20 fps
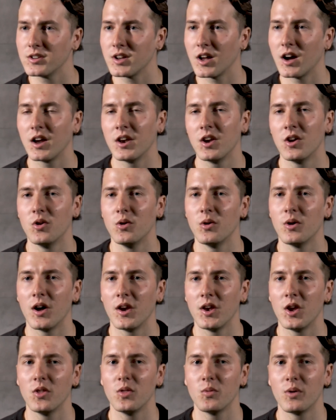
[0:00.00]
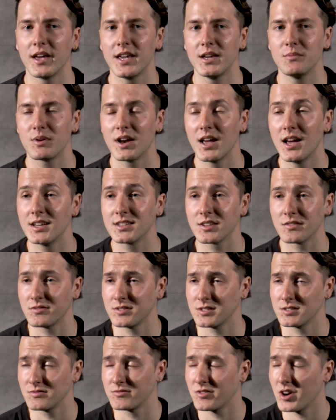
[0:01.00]
Like, I know the way he plays. I
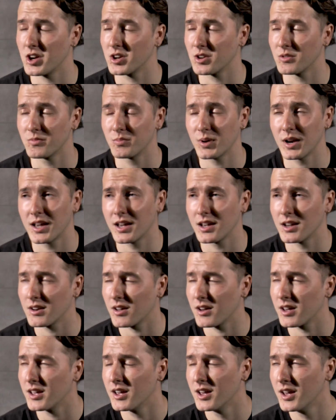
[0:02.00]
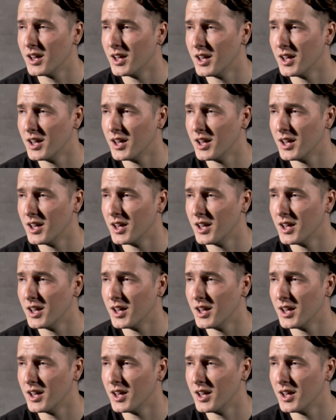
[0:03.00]
think he's a very good player, like,